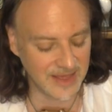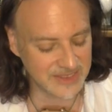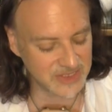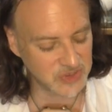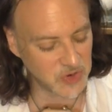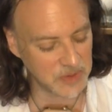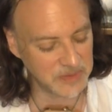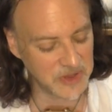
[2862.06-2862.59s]

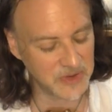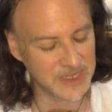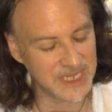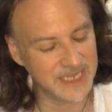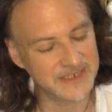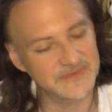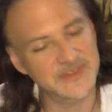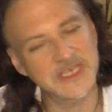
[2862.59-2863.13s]
Scorpio
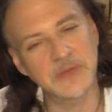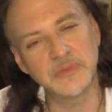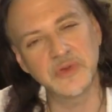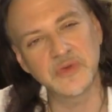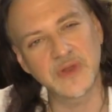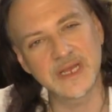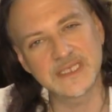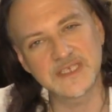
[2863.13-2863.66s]
Collective, Sun,
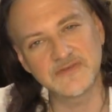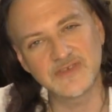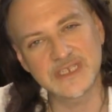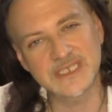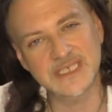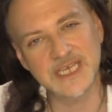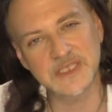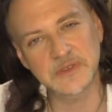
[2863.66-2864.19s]
Moon, Rising,
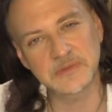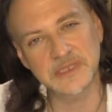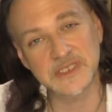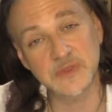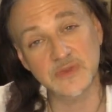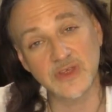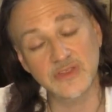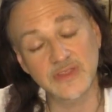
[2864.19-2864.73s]
Venus signs be
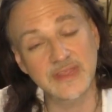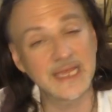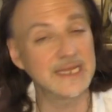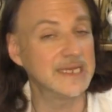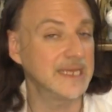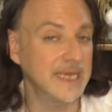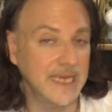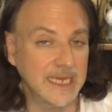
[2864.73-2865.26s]
blessed with all that they
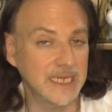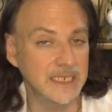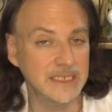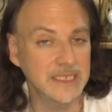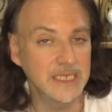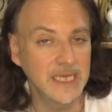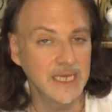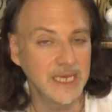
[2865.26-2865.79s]

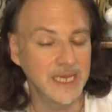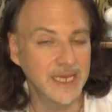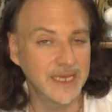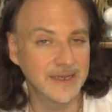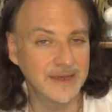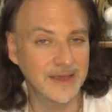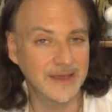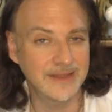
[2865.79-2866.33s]
need
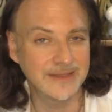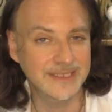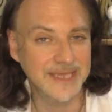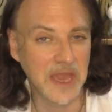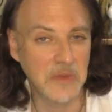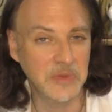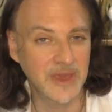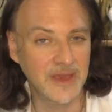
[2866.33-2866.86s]
in this
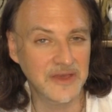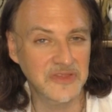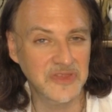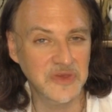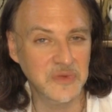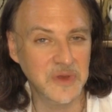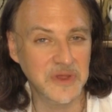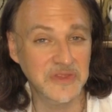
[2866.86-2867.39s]
happy,
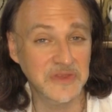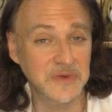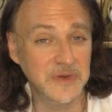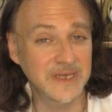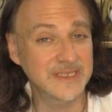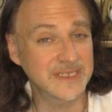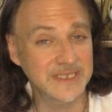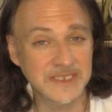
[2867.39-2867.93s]
healthy, wealthy,
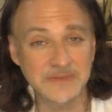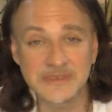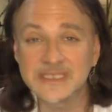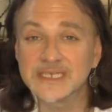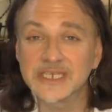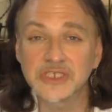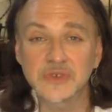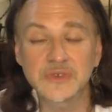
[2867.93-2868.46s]
wise,
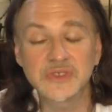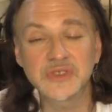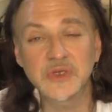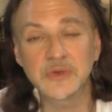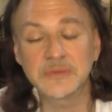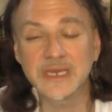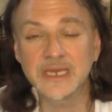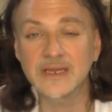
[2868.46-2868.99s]
intimate, sexual
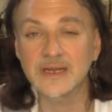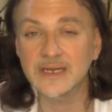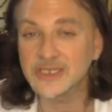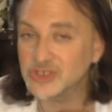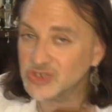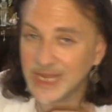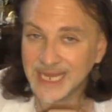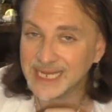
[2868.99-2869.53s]
soulmate
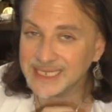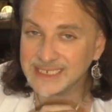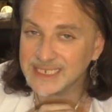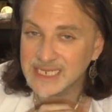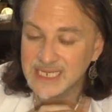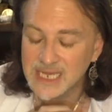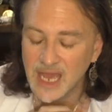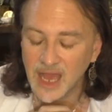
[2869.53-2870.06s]
contract
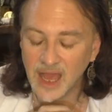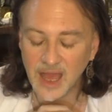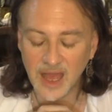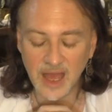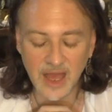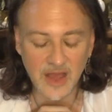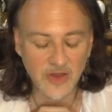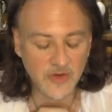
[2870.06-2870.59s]

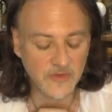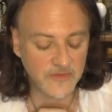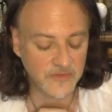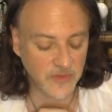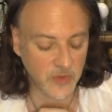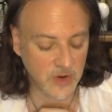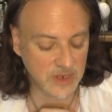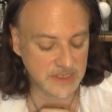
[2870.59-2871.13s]

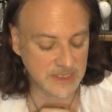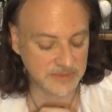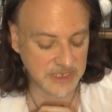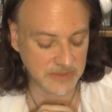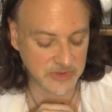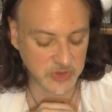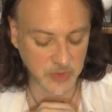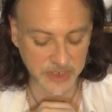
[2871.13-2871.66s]
for
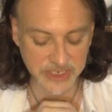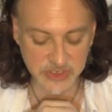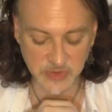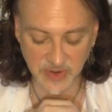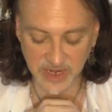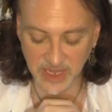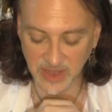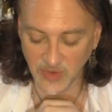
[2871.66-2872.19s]
September
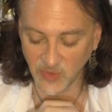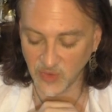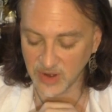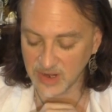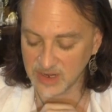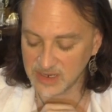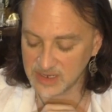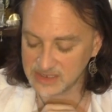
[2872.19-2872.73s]
2020
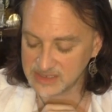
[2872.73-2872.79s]
or